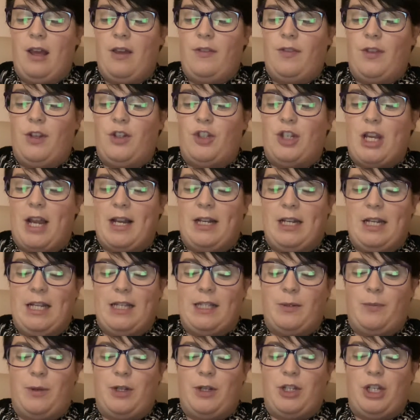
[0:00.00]
the gently
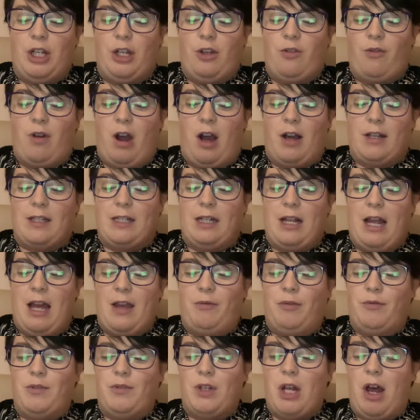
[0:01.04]
swishing grass
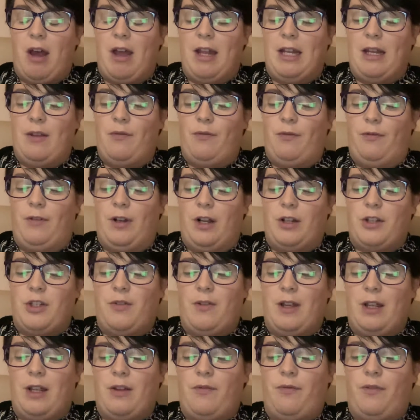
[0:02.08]
alive with tiny
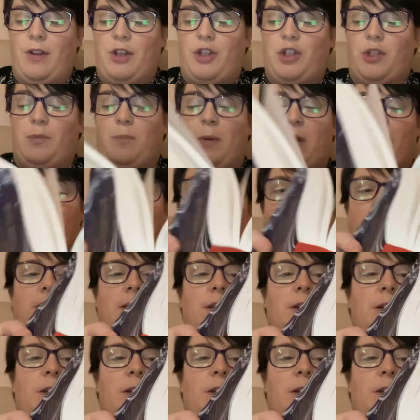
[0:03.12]
fluttering fish spirits,